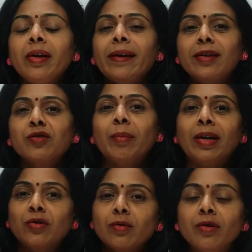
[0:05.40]
English by
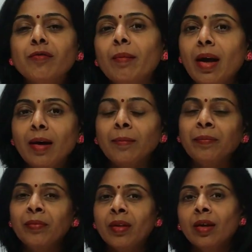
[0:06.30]
Joseph MAAM.
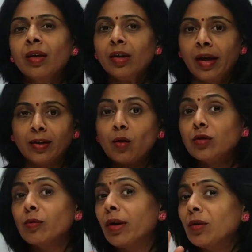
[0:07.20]
And those
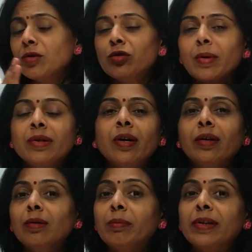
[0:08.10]
who are new to my
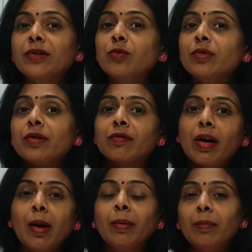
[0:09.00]
channel, please do
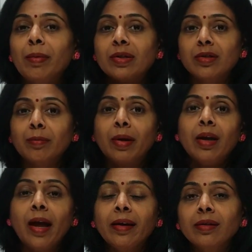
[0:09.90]
subscribe and press the bell
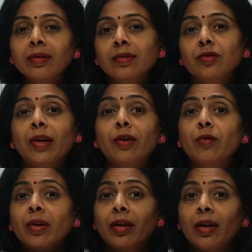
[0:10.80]
icon so that you
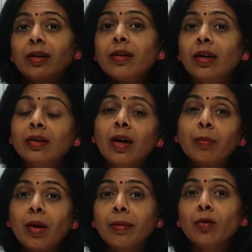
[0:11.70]
can get the other
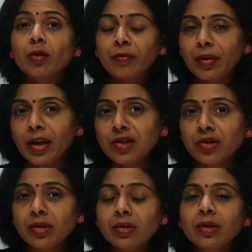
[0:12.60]
upcoming
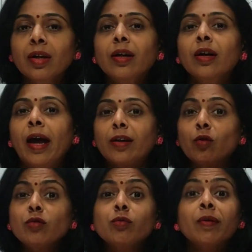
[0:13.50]
notifications. And
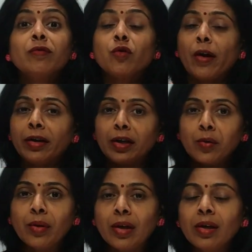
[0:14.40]
those who have joined
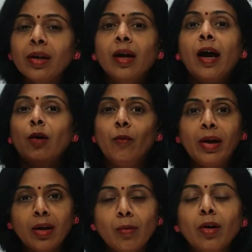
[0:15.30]
newly, I
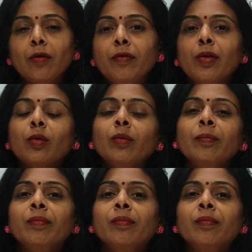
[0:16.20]
welcome all of you.